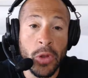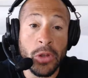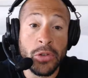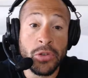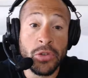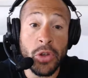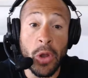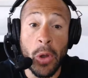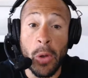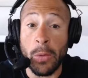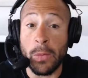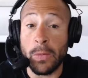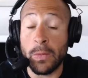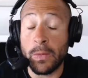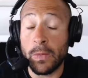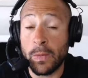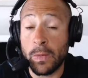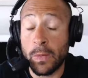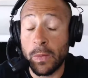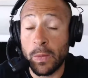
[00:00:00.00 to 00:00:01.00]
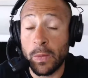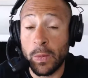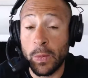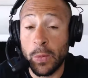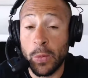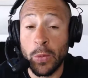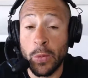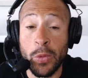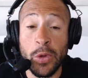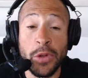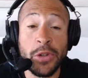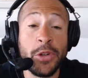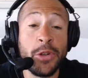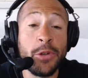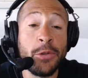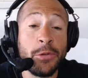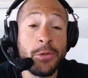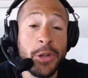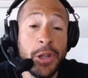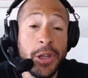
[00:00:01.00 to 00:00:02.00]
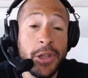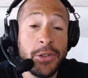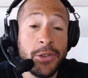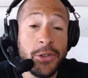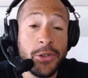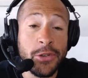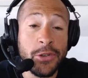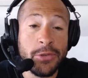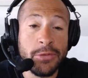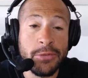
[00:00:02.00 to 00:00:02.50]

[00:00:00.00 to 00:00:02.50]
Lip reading: So, what do you teach?